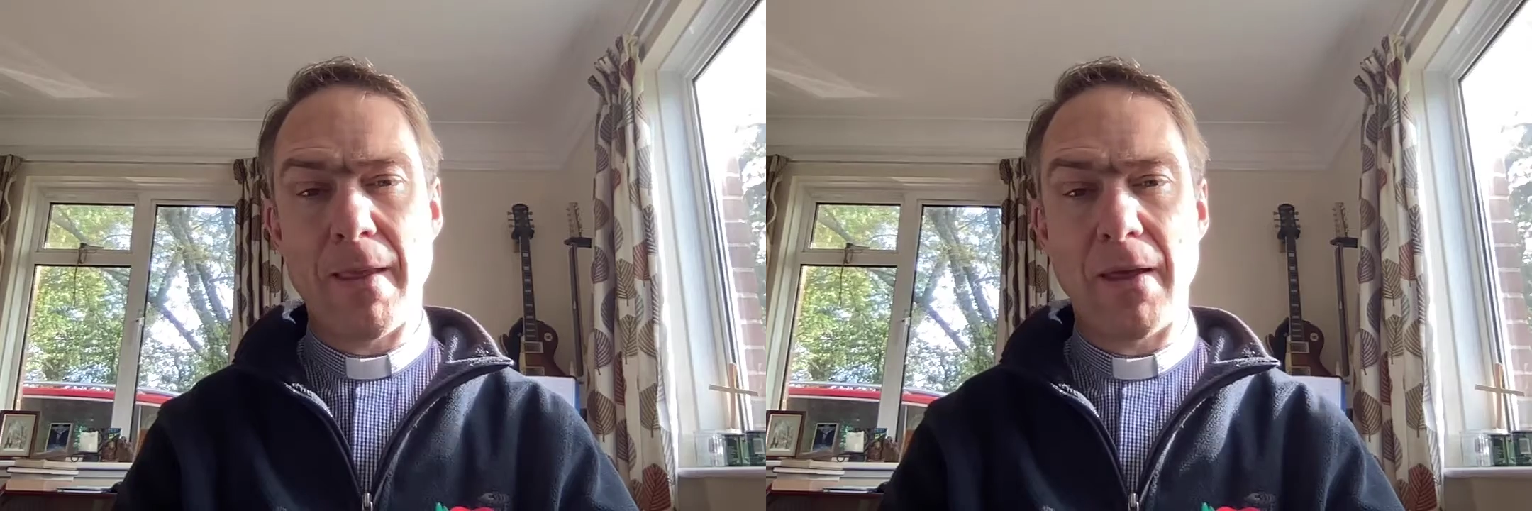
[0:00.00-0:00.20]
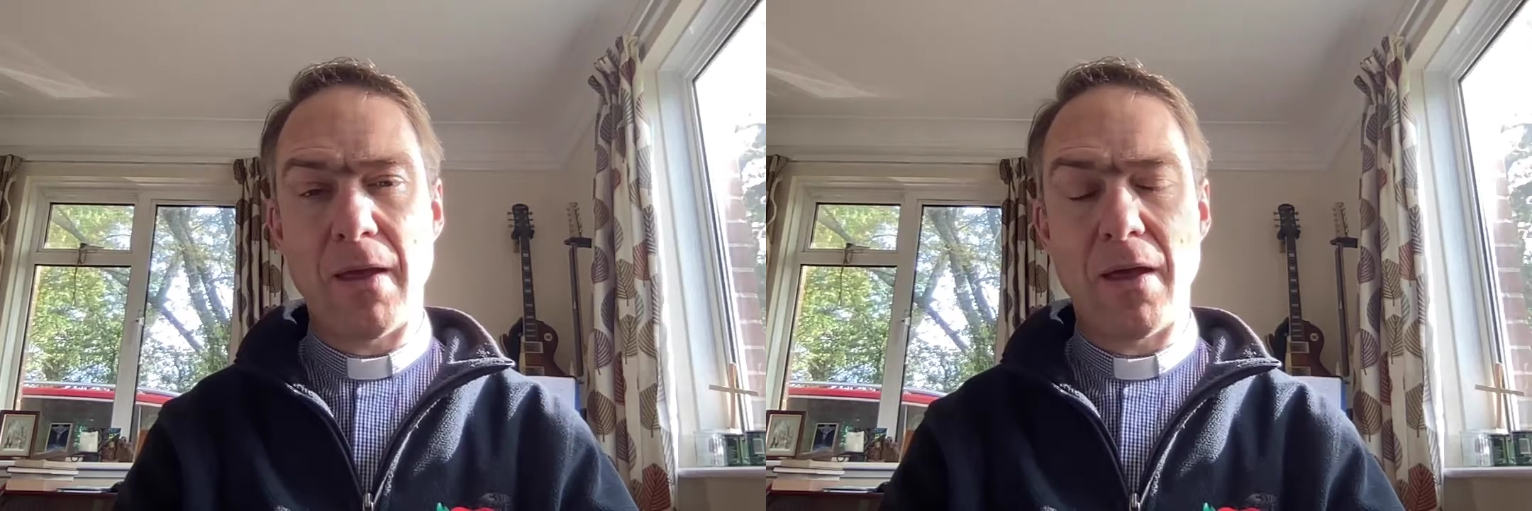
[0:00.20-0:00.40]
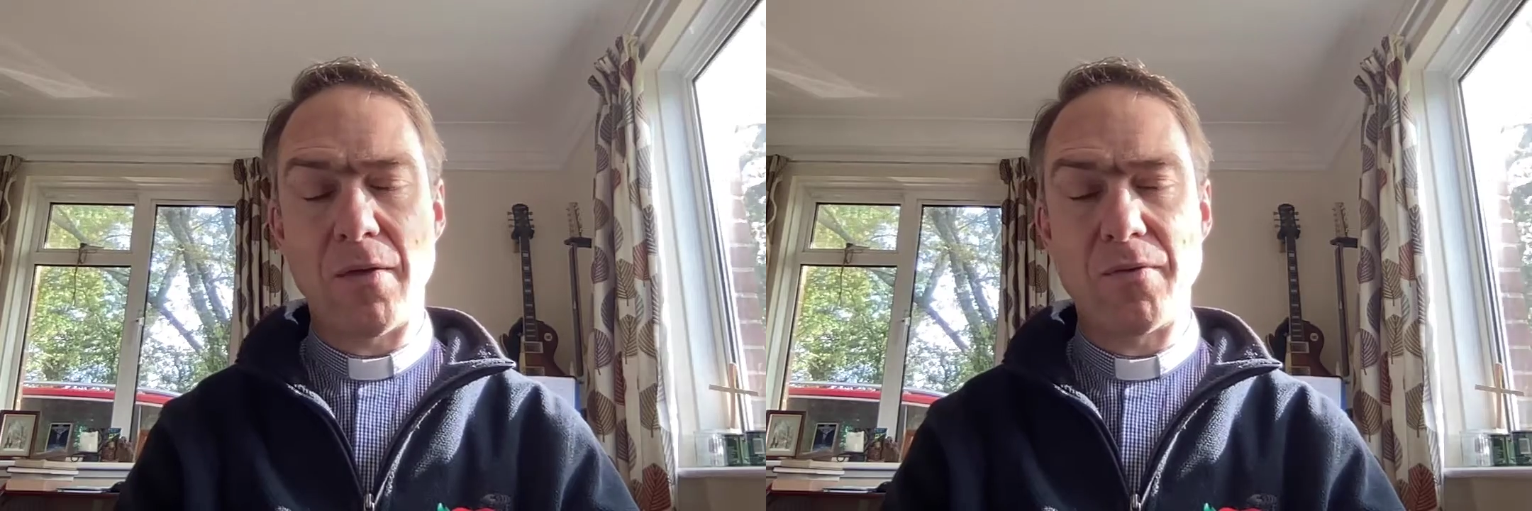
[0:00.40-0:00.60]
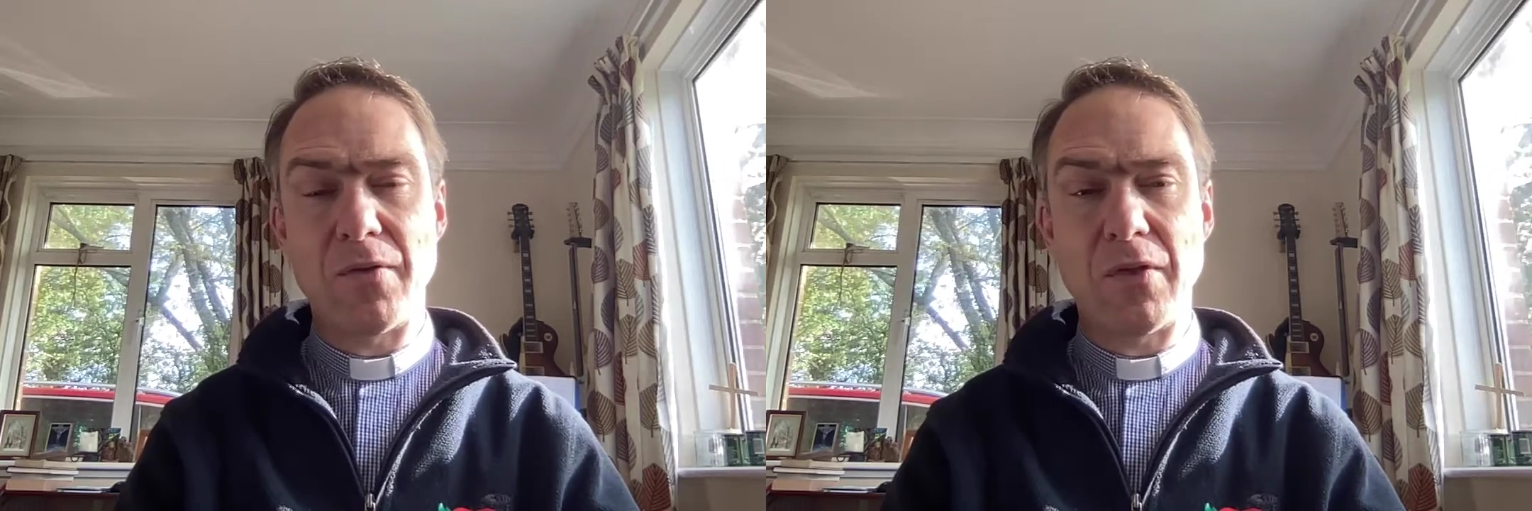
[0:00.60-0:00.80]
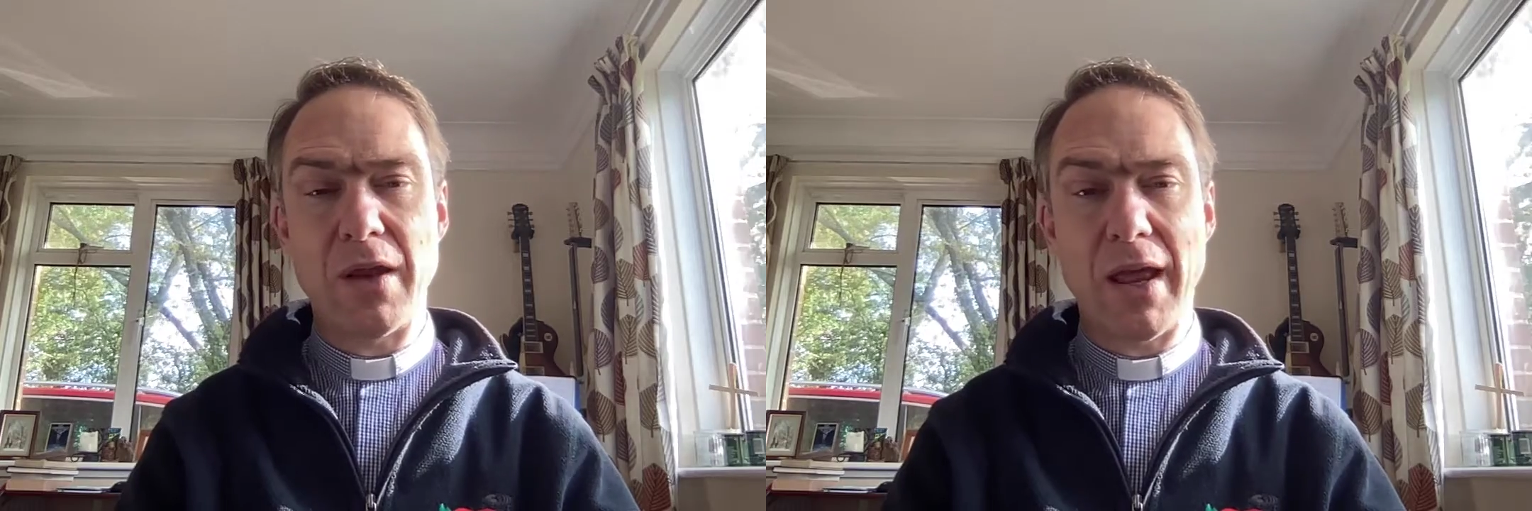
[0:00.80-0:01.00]
uh,
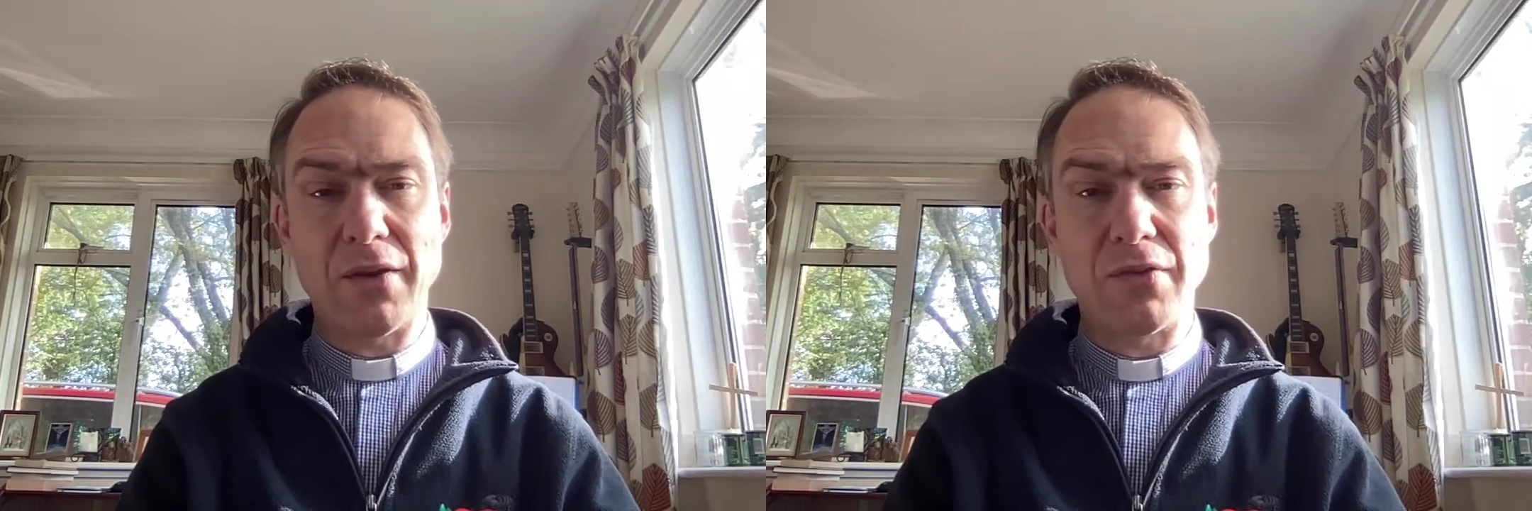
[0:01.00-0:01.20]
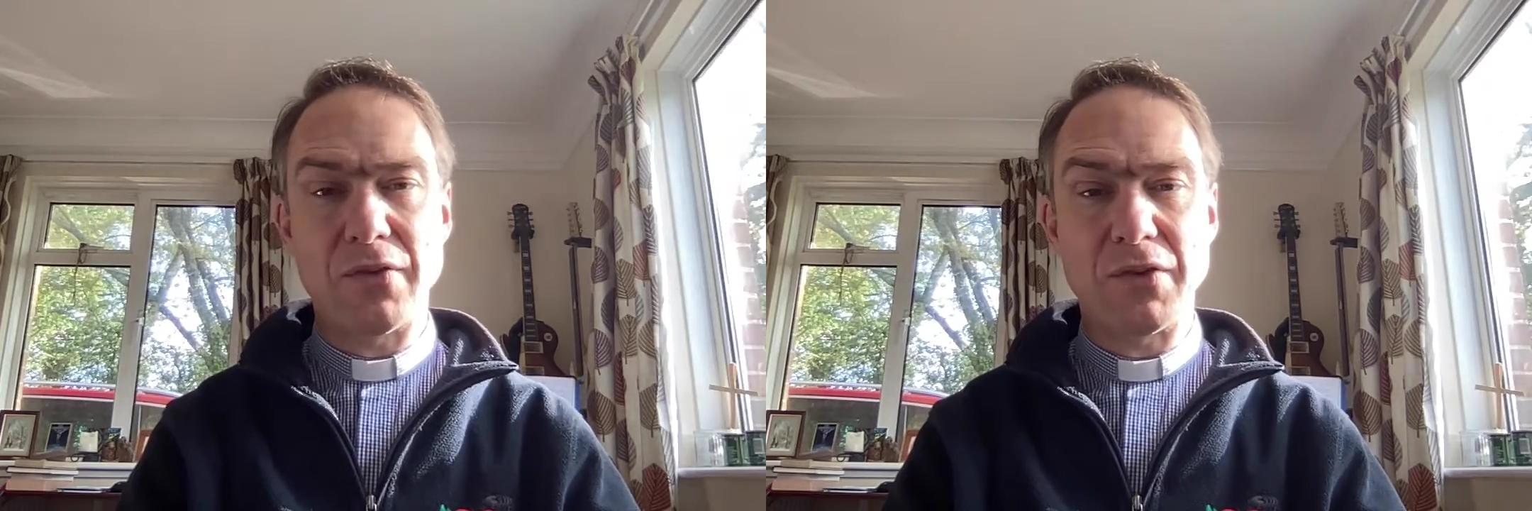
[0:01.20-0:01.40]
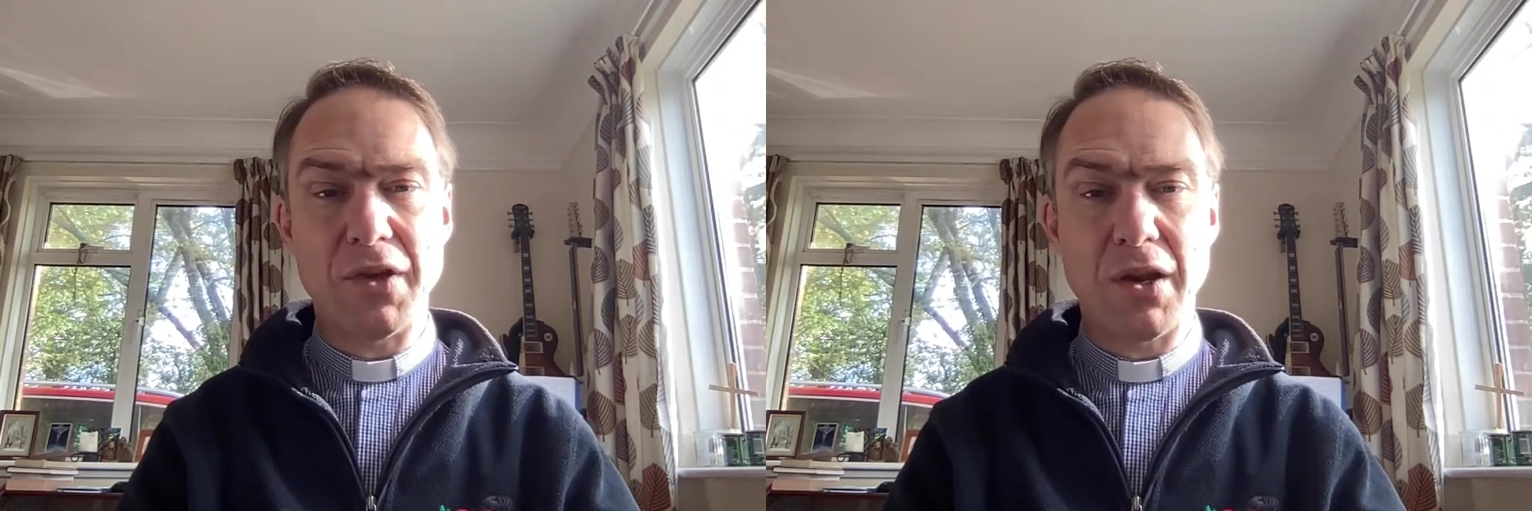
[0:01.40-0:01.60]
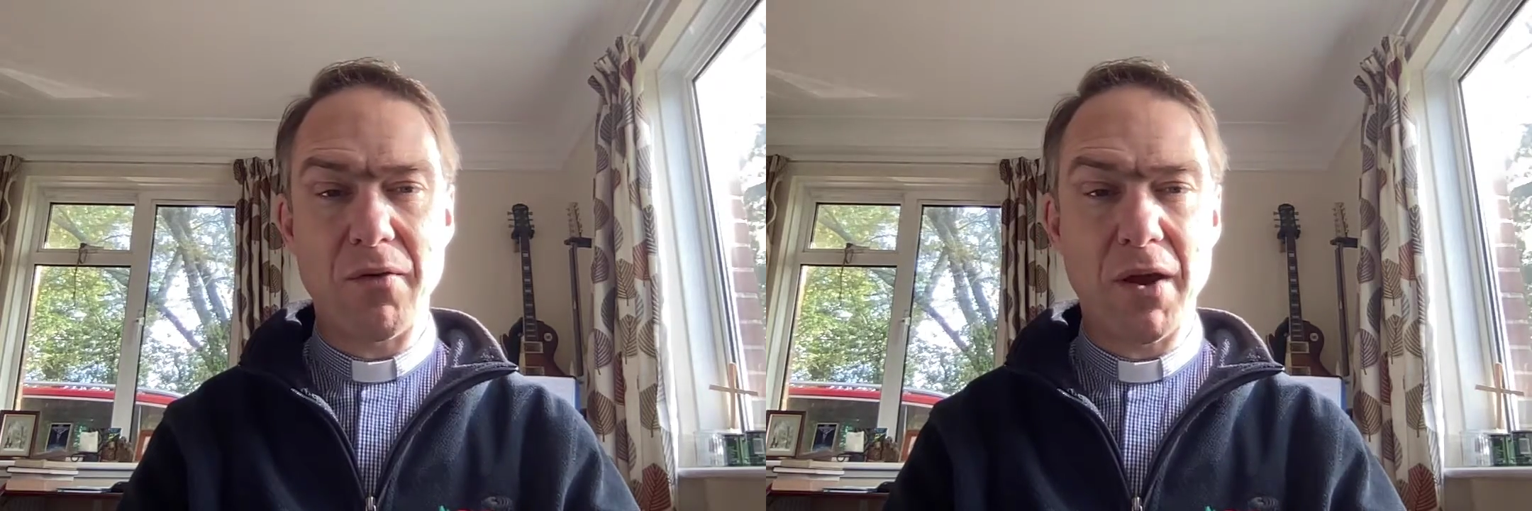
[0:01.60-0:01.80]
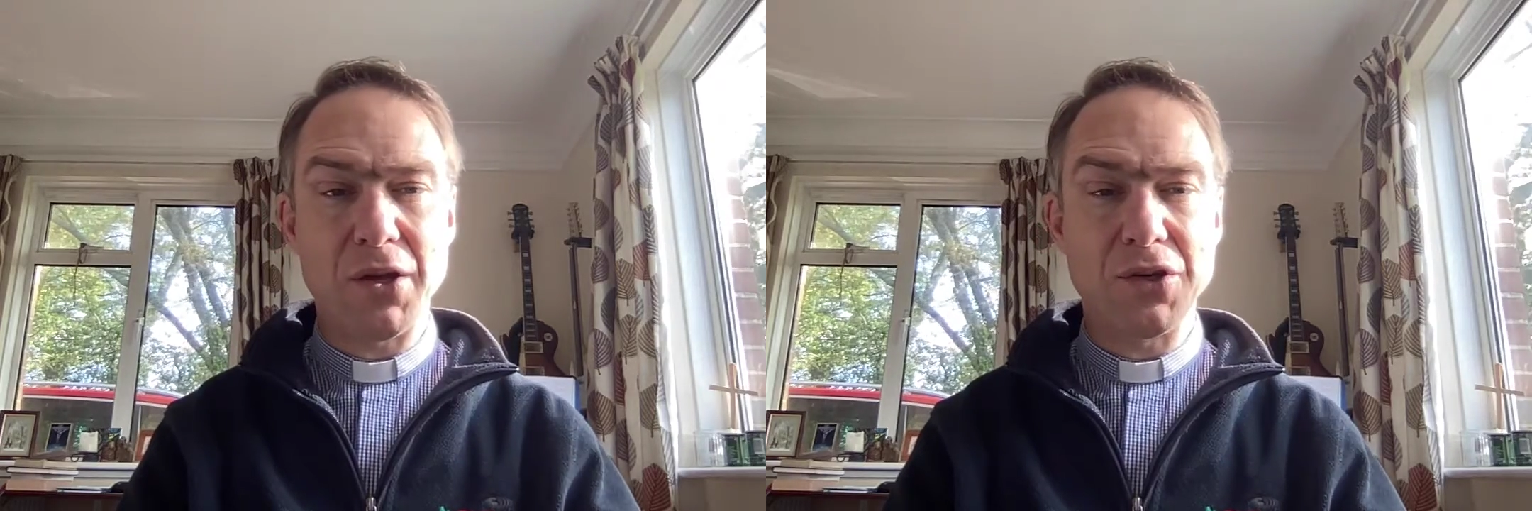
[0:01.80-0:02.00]
for the next
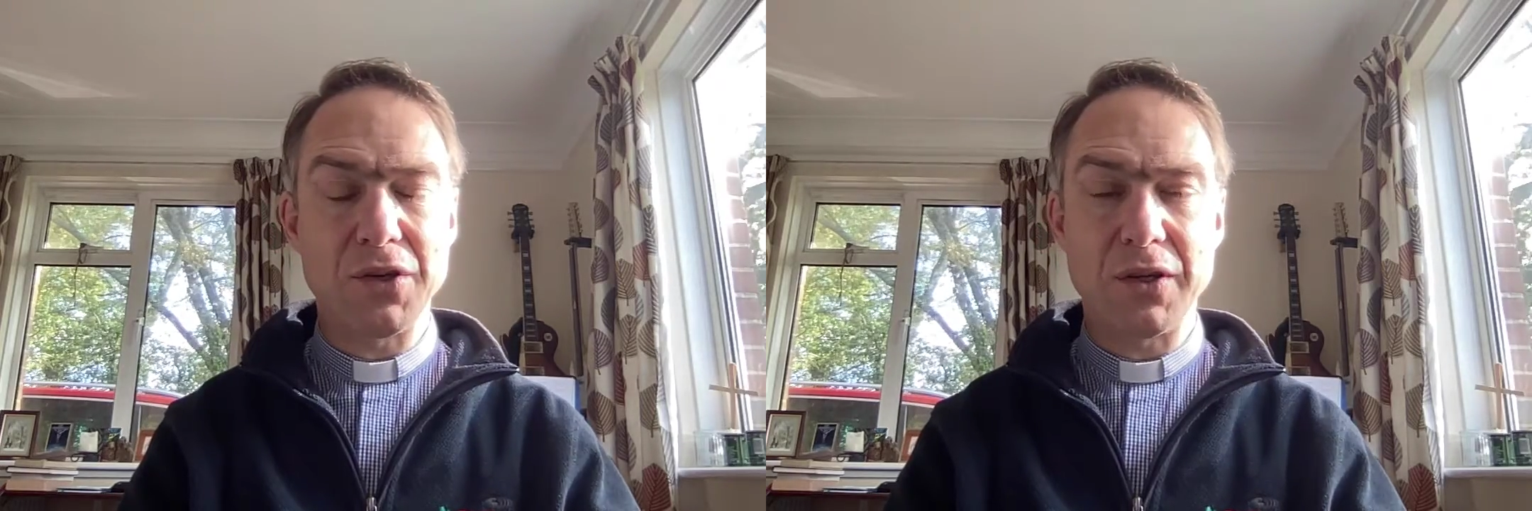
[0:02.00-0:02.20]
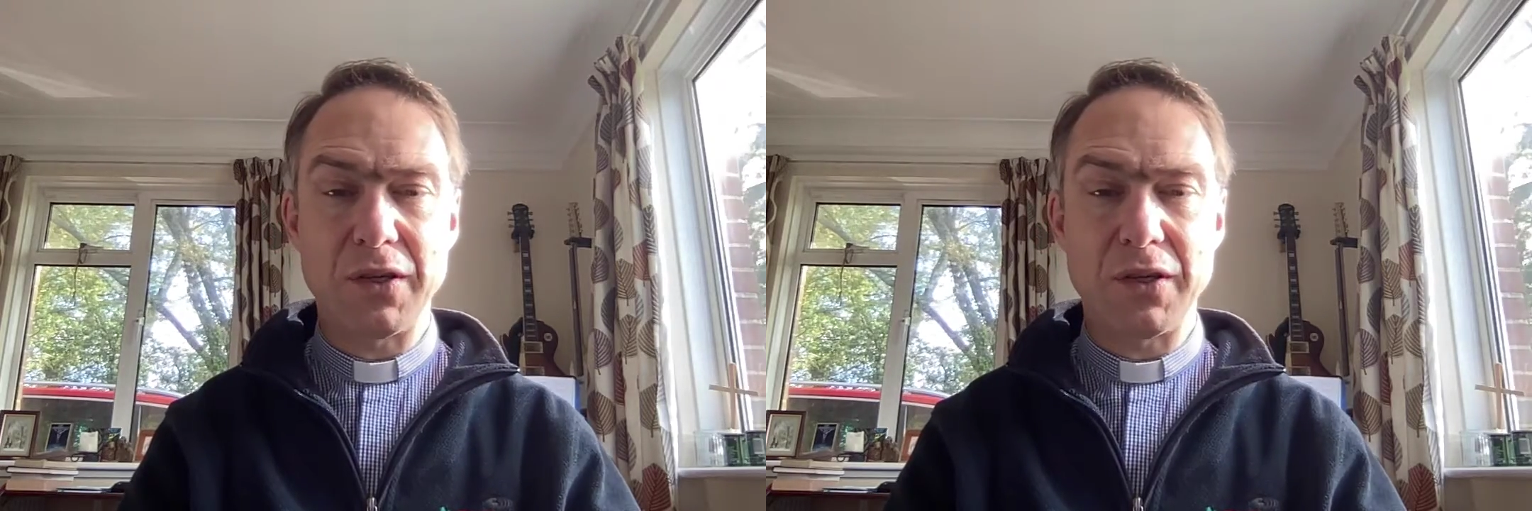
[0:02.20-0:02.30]
generation